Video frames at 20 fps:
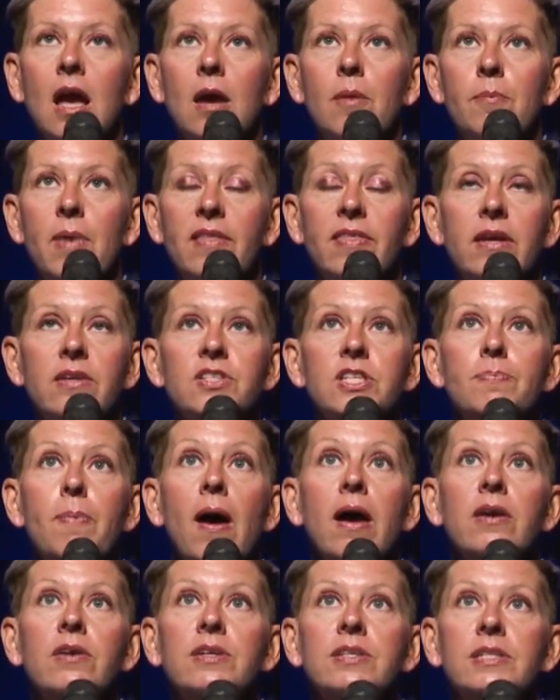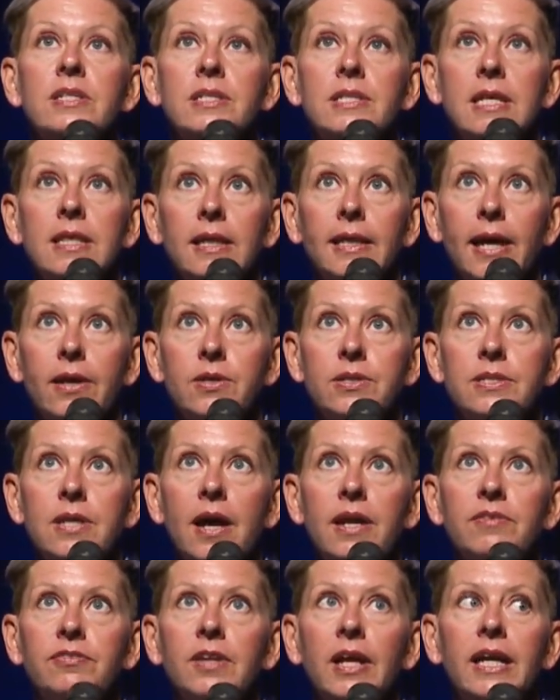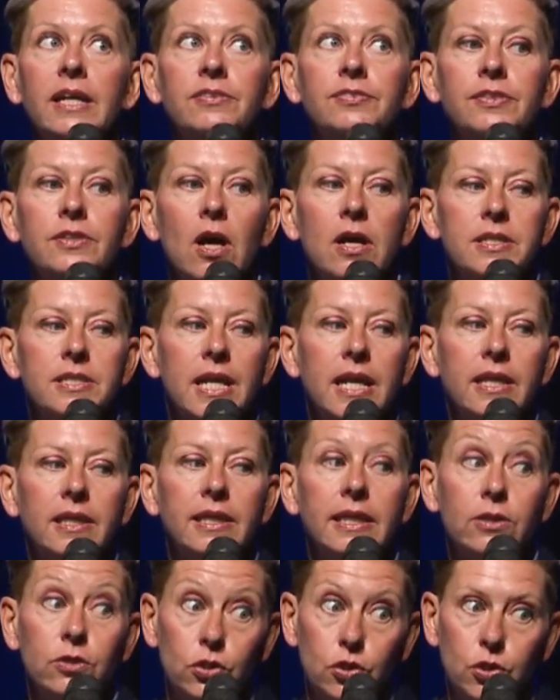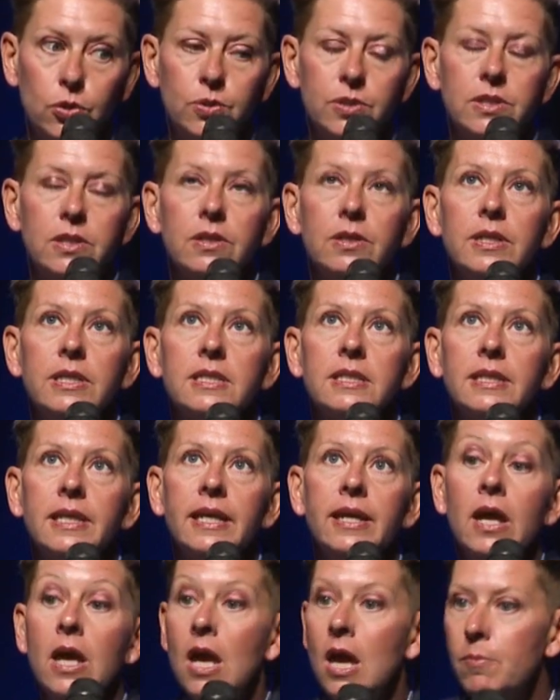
May they inspire us to see the lighter side of life and not take things too seriously,